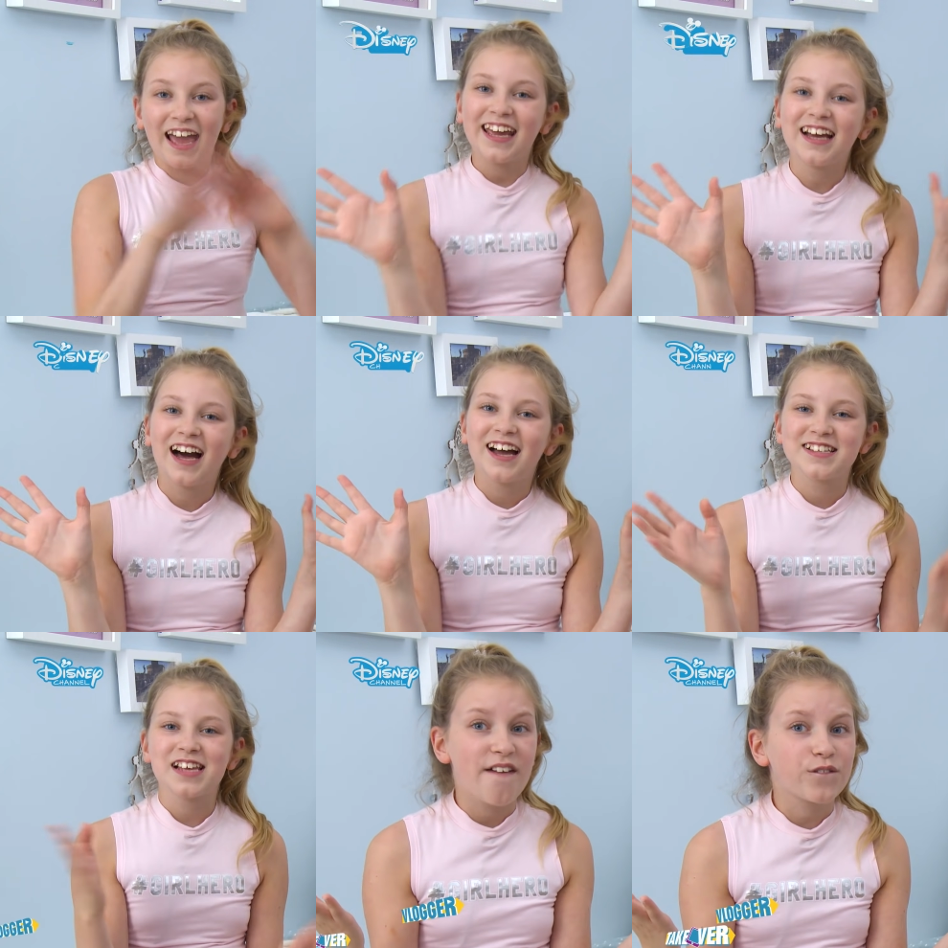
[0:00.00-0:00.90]
Hey
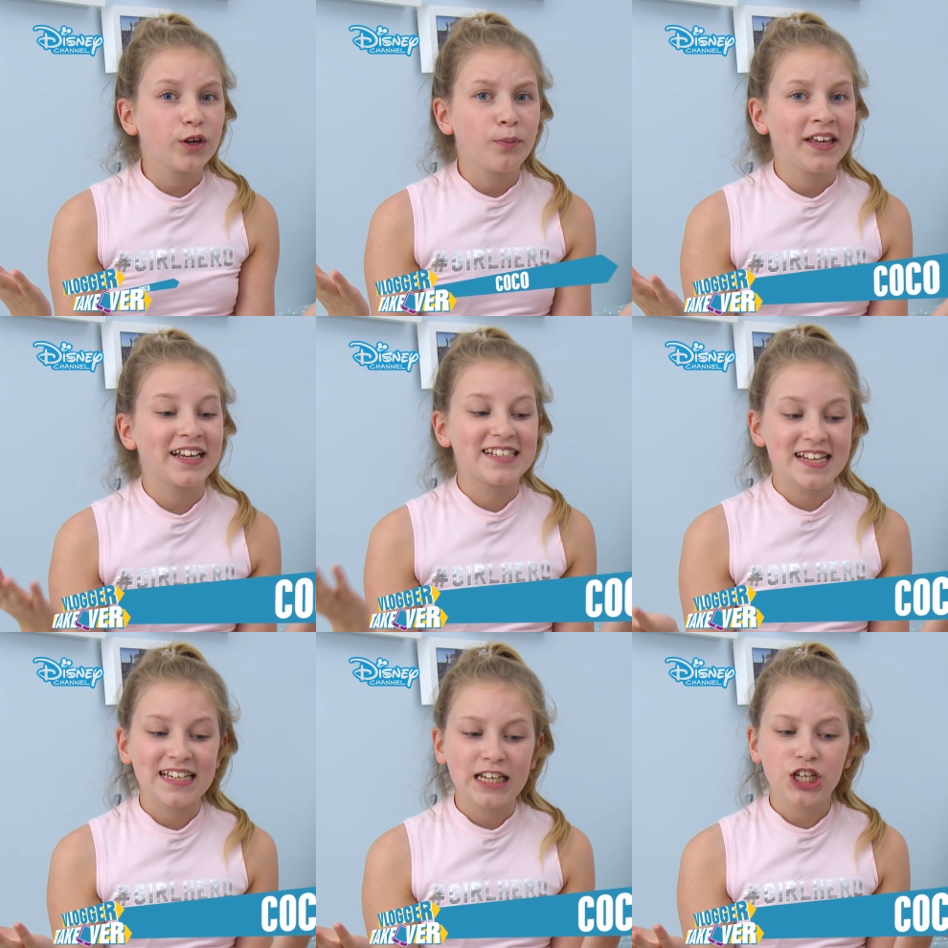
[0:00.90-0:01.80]
guys, every week
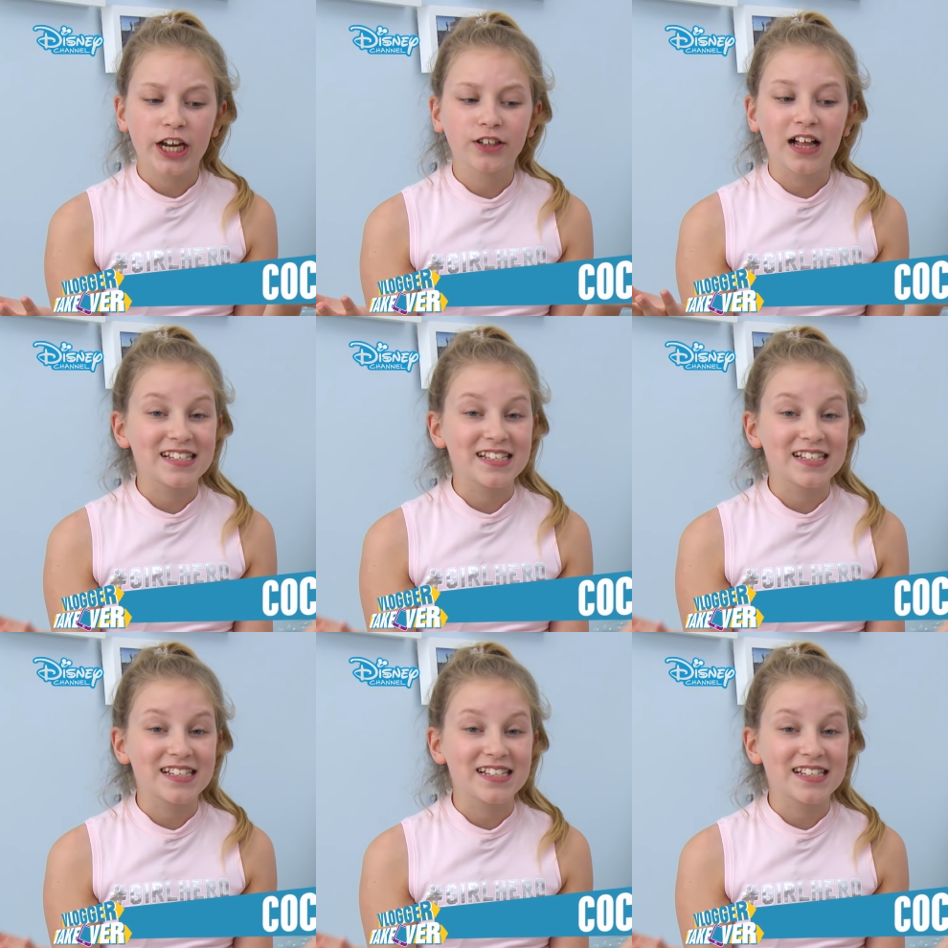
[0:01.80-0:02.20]
Disney Channel